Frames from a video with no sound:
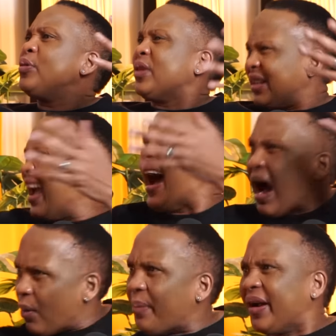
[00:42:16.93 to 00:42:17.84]
Yeah,
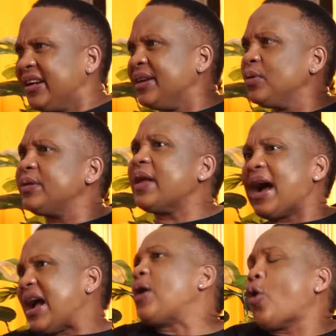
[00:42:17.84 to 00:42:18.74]

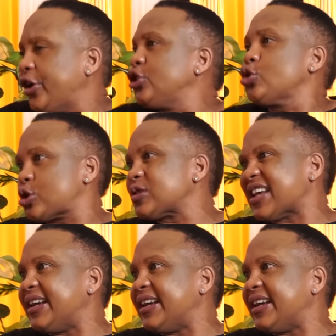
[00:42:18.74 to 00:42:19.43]
according to society.